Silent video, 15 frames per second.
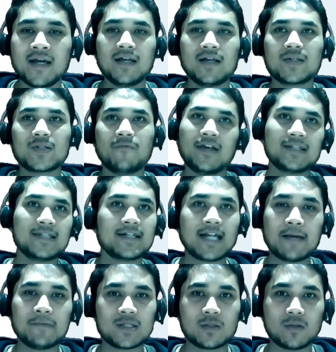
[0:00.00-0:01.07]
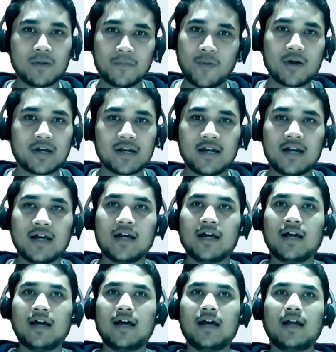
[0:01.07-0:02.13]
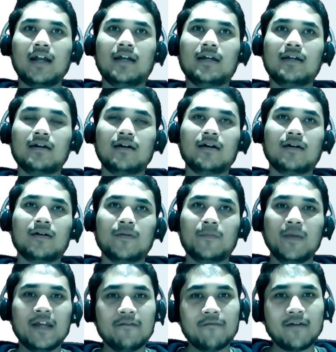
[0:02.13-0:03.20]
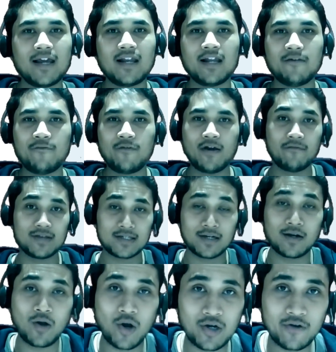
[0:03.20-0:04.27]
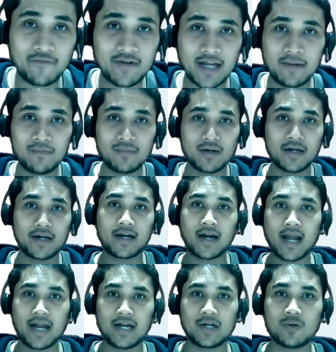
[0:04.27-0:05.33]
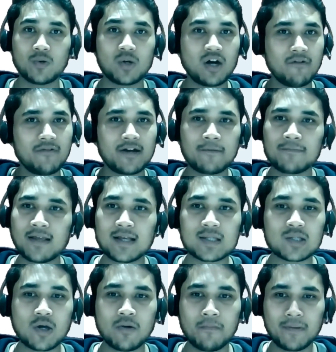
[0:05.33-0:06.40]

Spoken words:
So wasting time is important. And meanwhile, if you have wasted a lot of time, try to cover up things now.